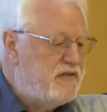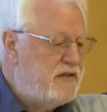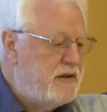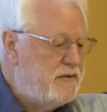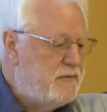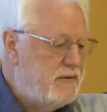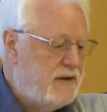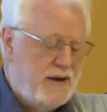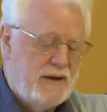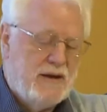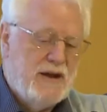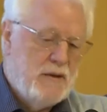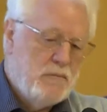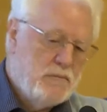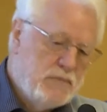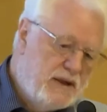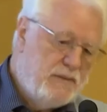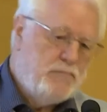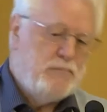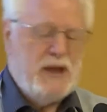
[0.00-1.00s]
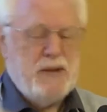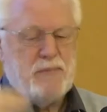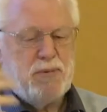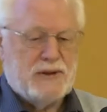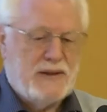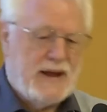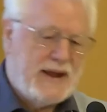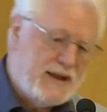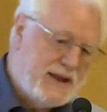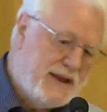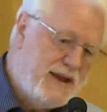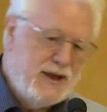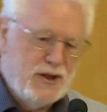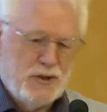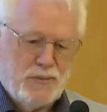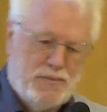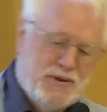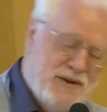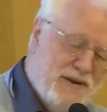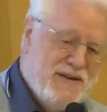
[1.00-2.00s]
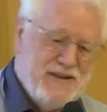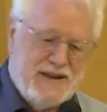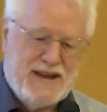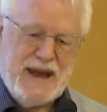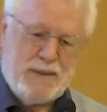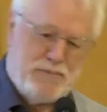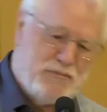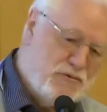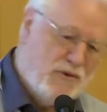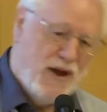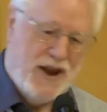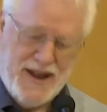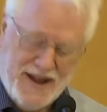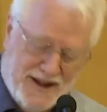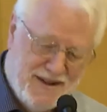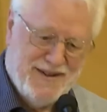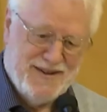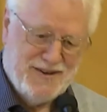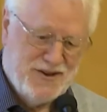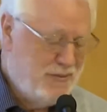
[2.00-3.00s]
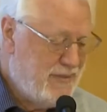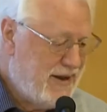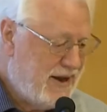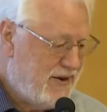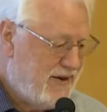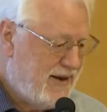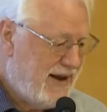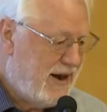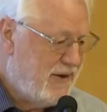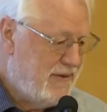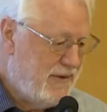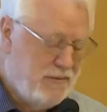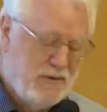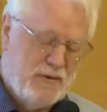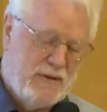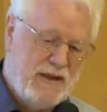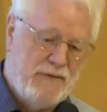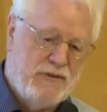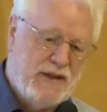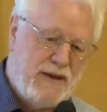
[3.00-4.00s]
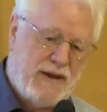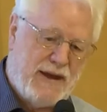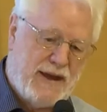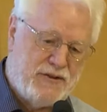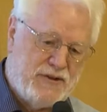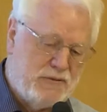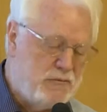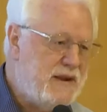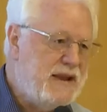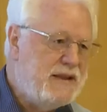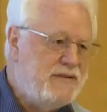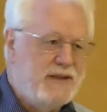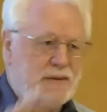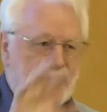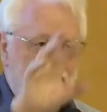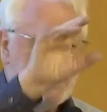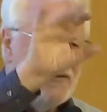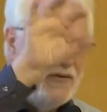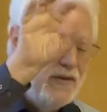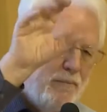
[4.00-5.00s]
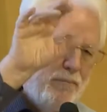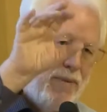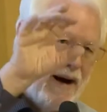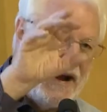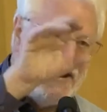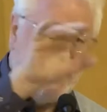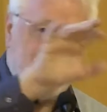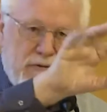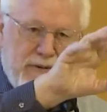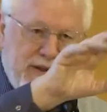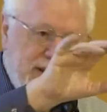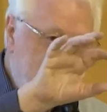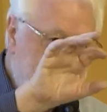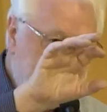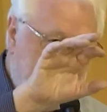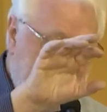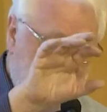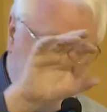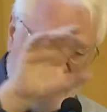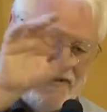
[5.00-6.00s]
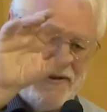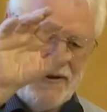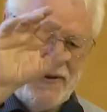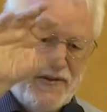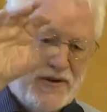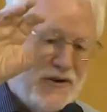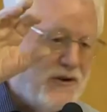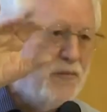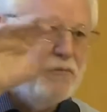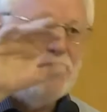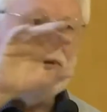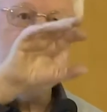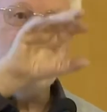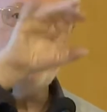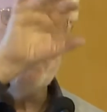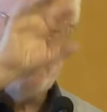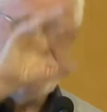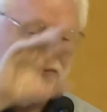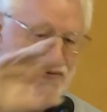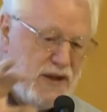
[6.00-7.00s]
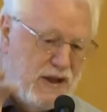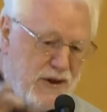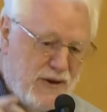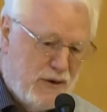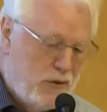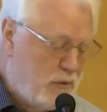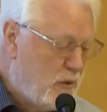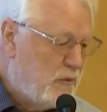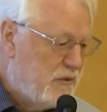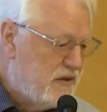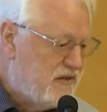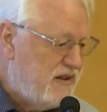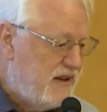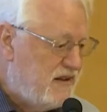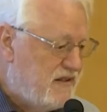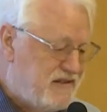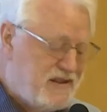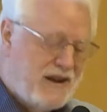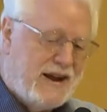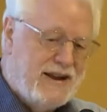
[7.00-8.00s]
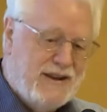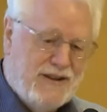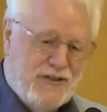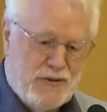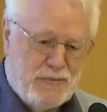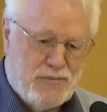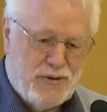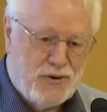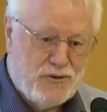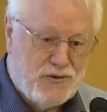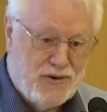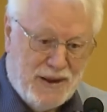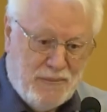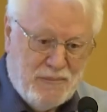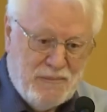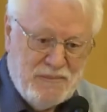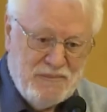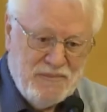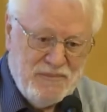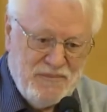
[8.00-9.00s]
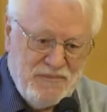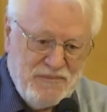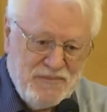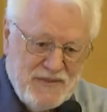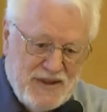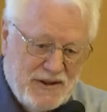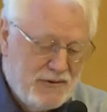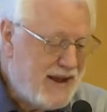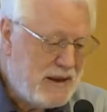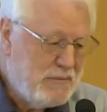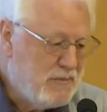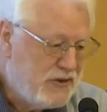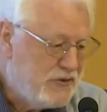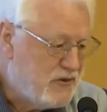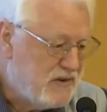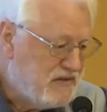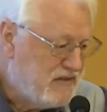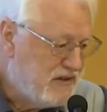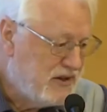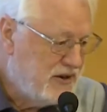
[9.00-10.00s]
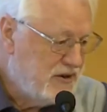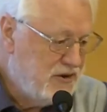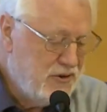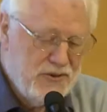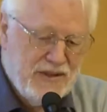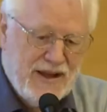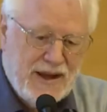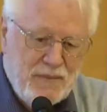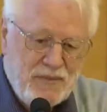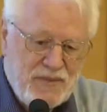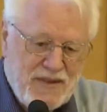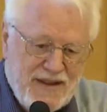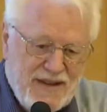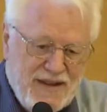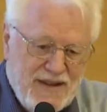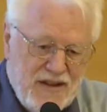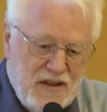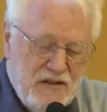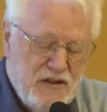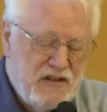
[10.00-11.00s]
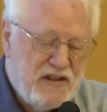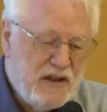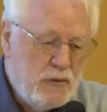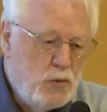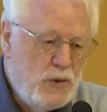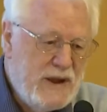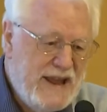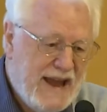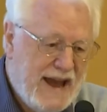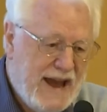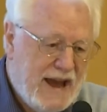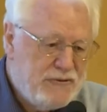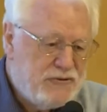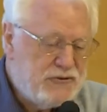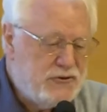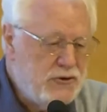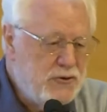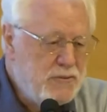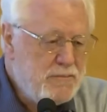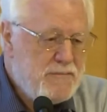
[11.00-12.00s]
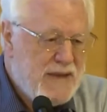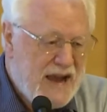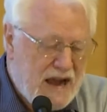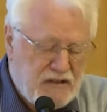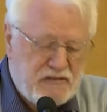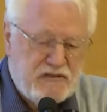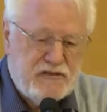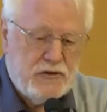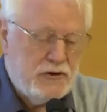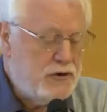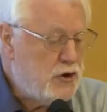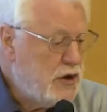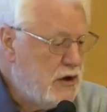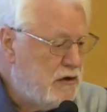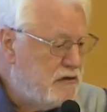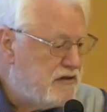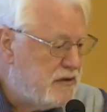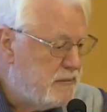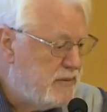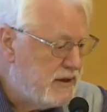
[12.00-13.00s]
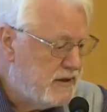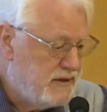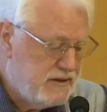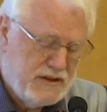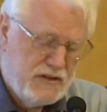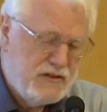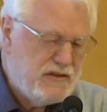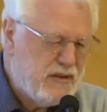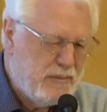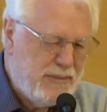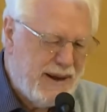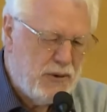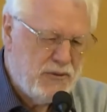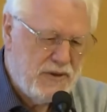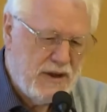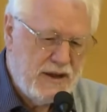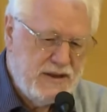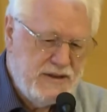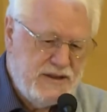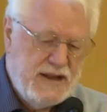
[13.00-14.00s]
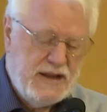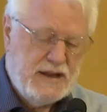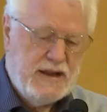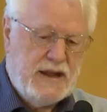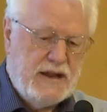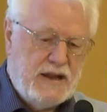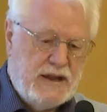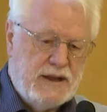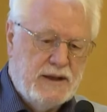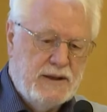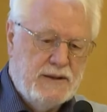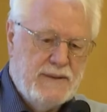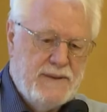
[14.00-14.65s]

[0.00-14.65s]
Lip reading: that people like Gilb kept running, no matter how, even they had to read the binary lights on the computer to figure out what was inside in the program. Grandmother isn't going to do that. So he said, we have to master usability. This is about 1980.